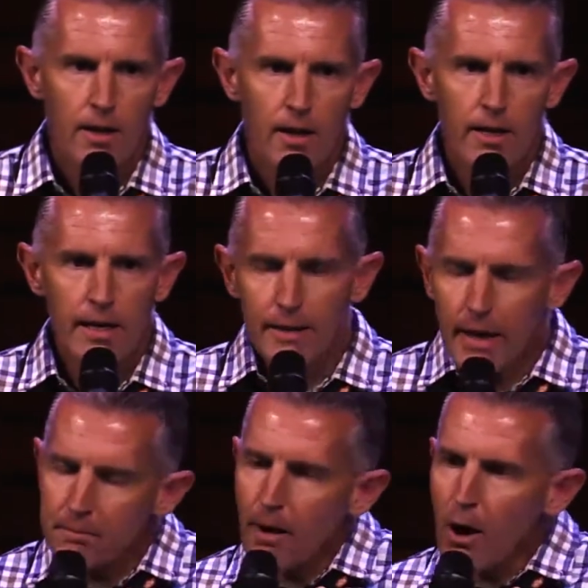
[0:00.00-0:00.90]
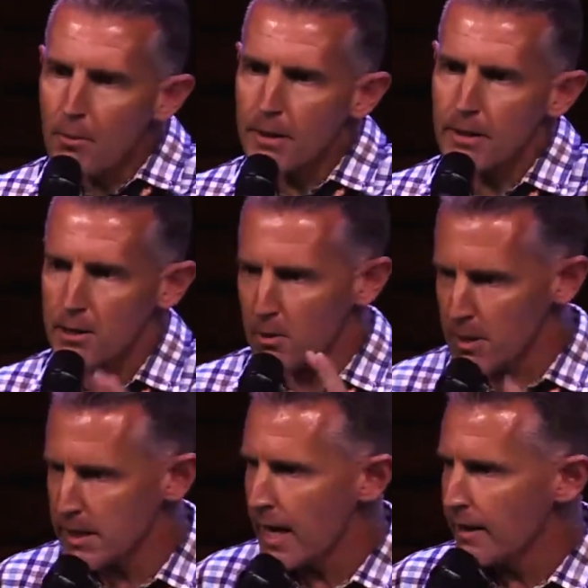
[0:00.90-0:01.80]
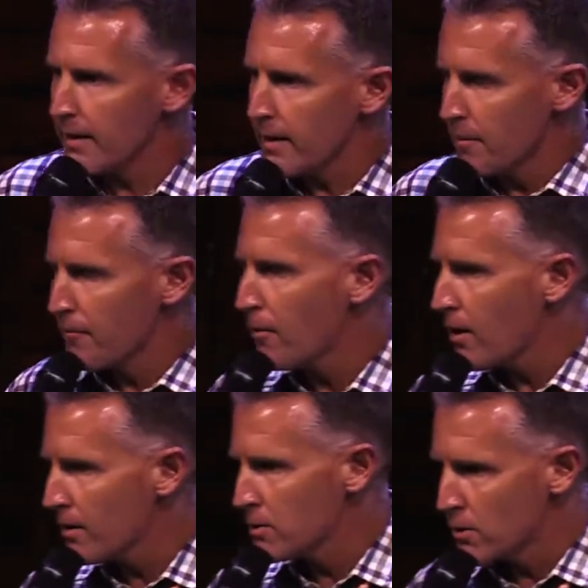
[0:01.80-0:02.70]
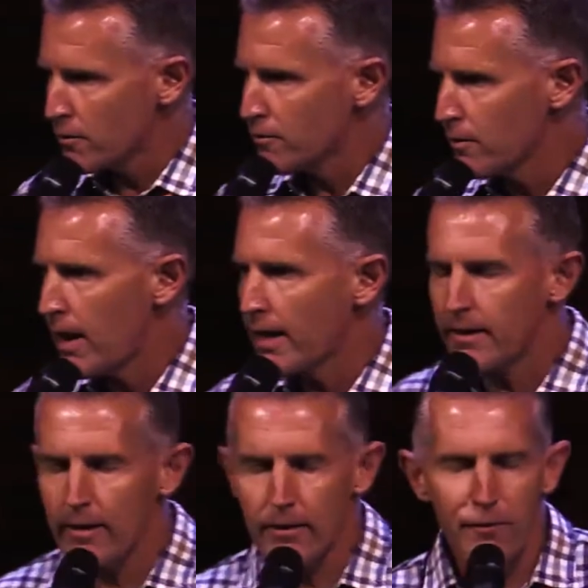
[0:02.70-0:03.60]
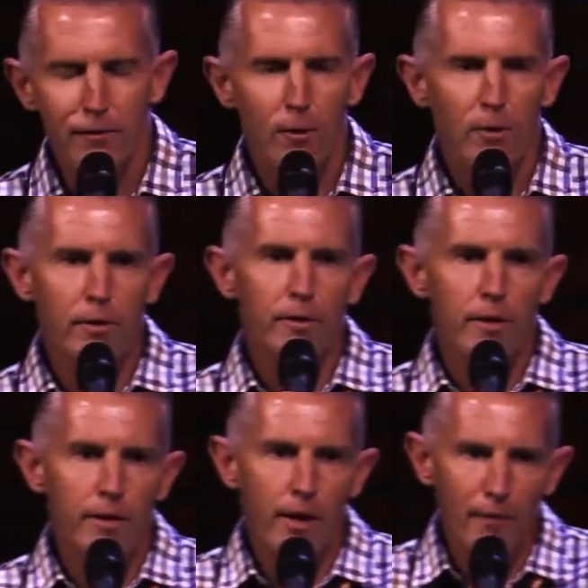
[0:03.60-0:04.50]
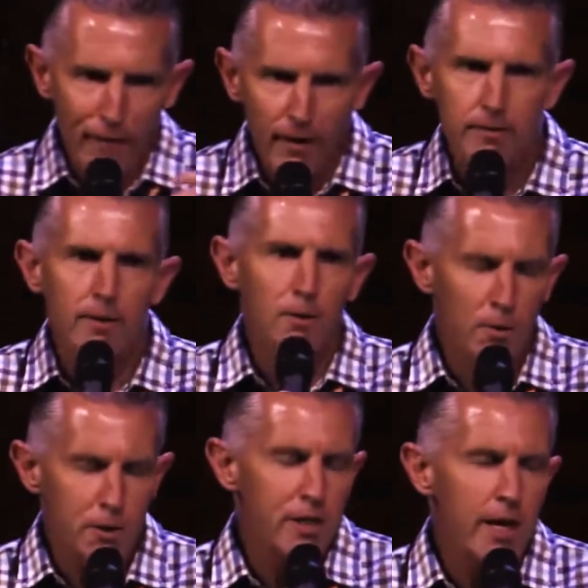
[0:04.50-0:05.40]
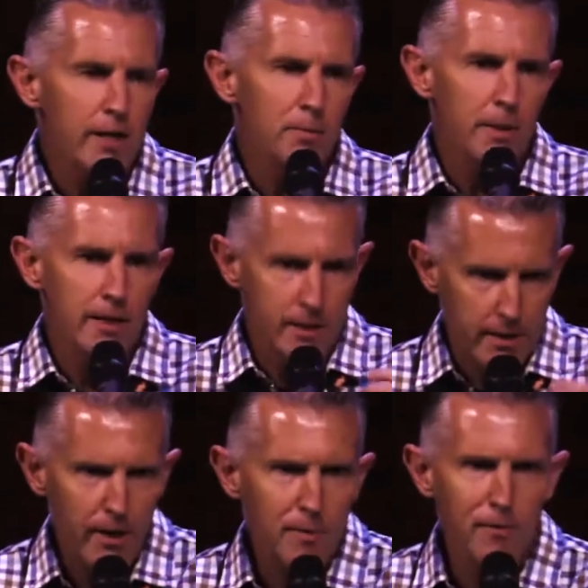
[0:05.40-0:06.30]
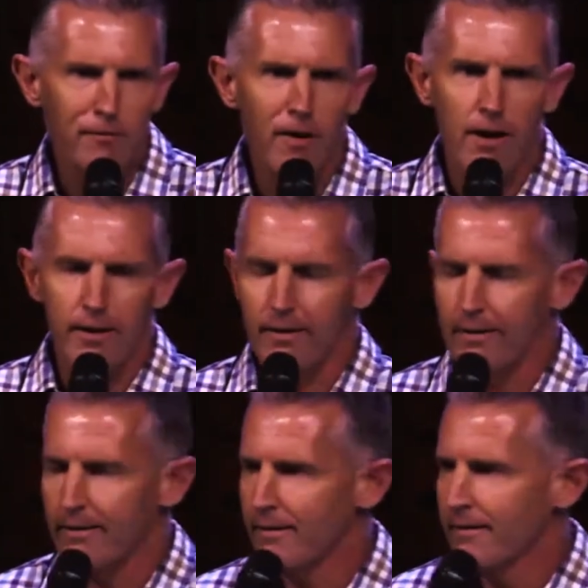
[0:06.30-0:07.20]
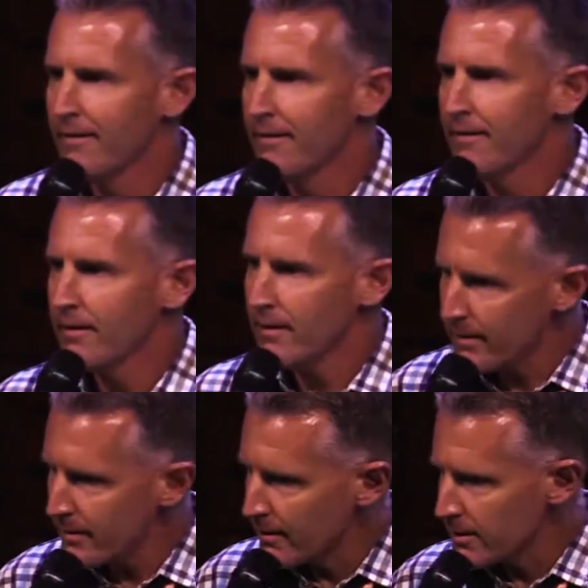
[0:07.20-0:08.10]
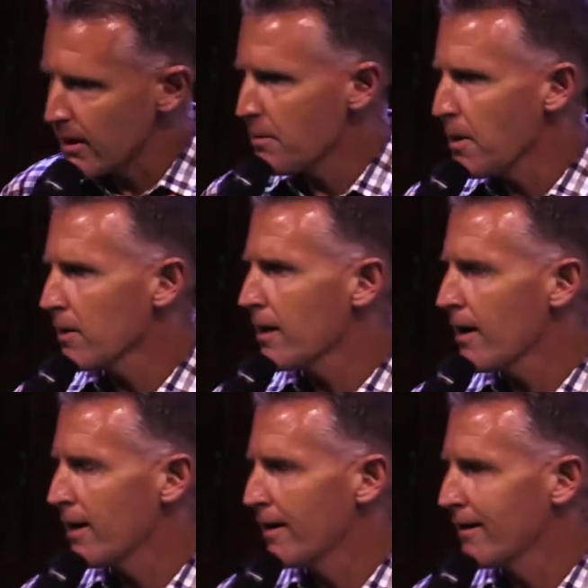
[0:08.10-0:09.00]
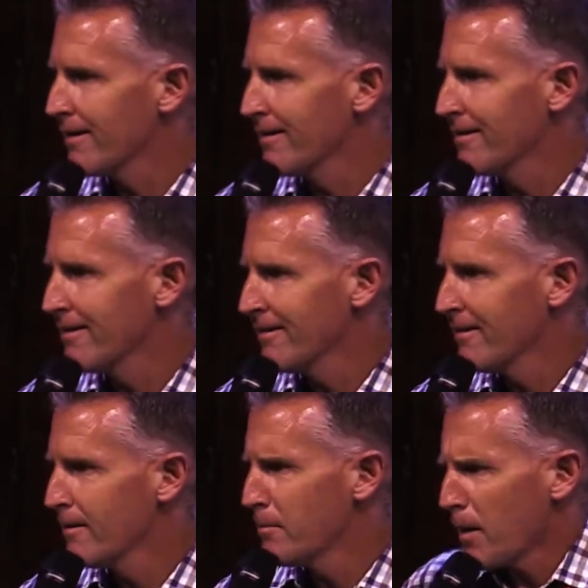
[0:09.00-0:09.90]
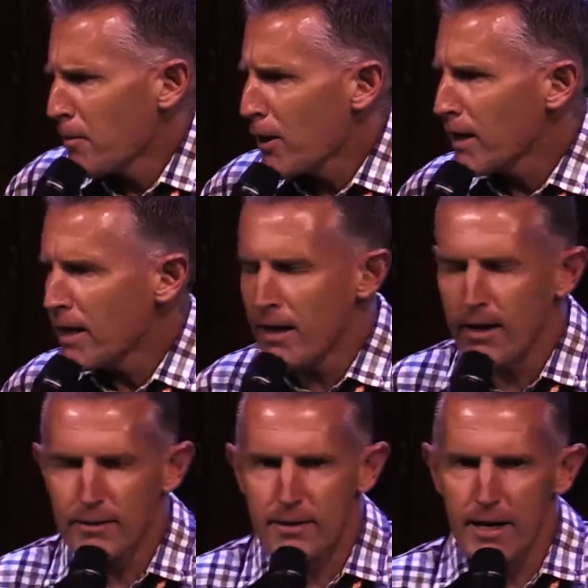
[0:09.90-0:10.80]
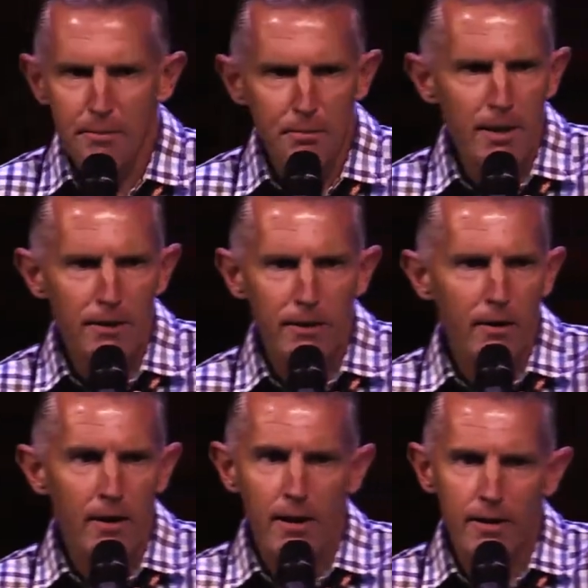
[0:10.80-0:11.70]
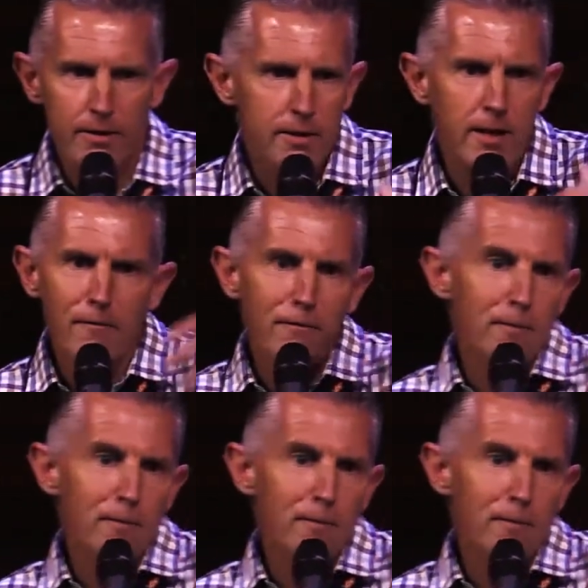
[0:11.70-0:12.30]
in that moment, as I was standing there, before I sort of lay down on the floor, I felt the Lord saying to me, it's going to be fine. It's going to be okay. But I'm thinking like, does that mean, you know, hey, it's time for